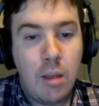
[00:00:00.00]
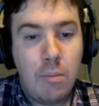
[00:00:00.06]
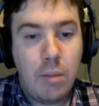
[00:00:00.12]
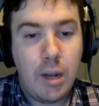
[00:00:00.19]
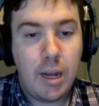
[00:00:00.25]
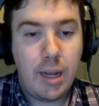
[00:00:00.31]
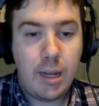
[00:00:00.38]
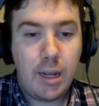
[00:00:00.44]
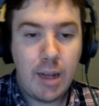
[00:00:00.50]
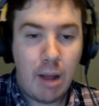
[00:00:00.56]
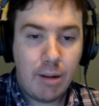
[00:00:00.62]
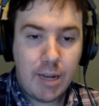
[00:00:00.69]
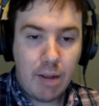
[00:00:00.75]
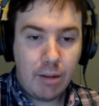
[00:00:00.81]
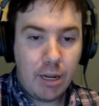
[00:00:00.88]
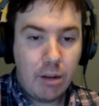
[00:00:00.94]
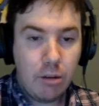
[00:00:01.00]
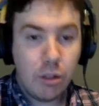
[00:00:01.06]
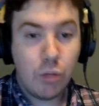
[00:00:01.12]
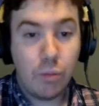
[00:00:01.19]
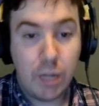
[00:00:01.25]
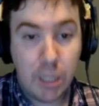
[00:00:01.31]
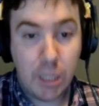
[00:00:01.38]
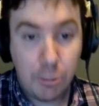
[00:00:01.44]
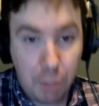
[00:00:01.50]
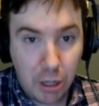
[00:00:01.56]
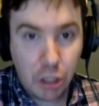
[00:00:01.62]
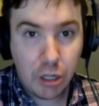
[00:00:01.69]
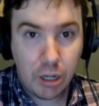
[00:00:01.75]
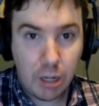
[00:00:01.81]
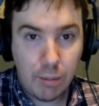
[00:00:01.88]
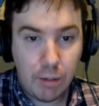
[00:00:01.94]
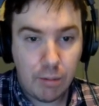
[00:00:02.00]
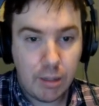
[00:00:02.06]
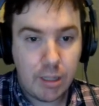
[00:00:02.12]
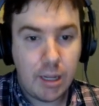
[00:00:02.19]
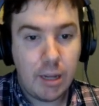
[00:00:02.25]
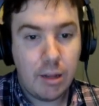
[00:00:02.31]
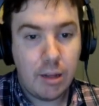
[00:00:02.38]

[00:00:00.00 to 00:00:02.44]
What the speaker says: But now down here is especially going to be risky.